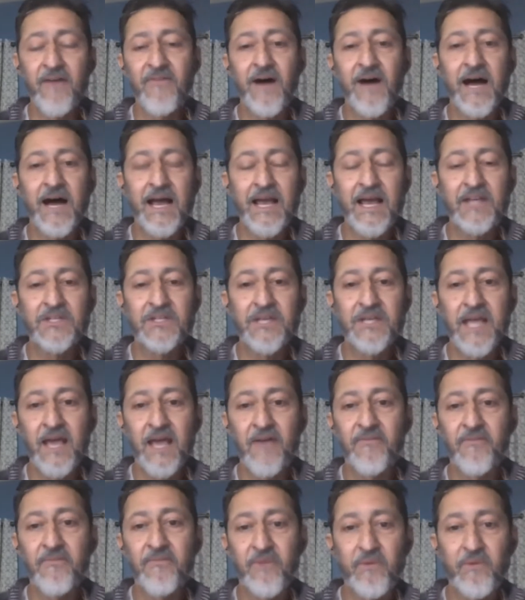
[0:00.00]
actually
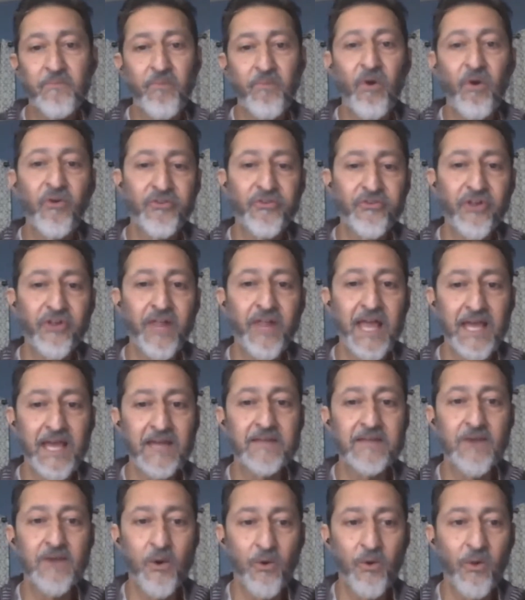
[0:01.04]
have personal
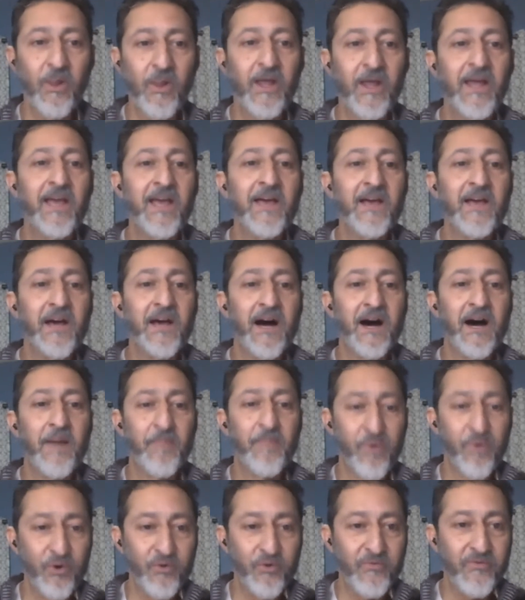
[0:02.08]
anecdotal
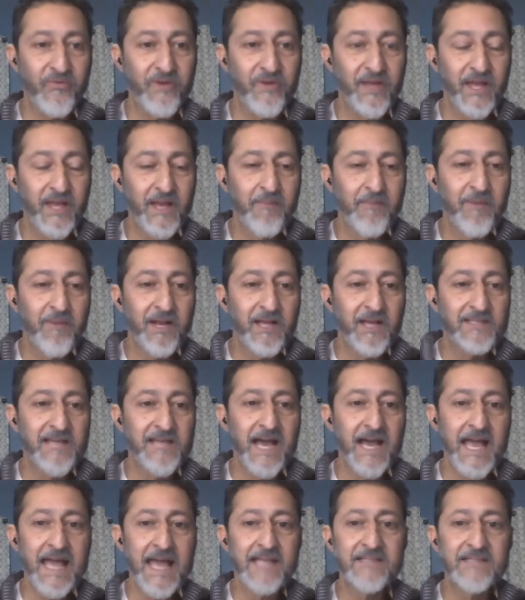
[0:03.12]
proof, because
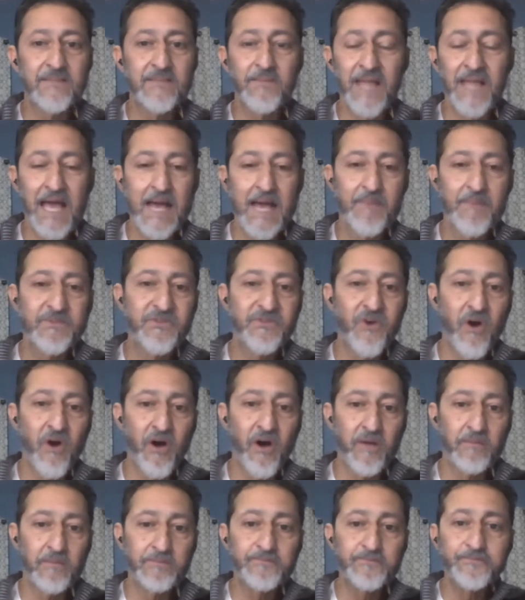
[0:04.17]
I had some labs
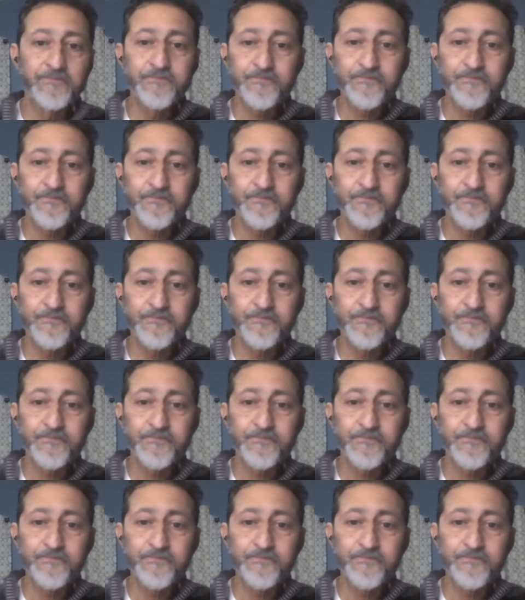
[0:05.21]
drawn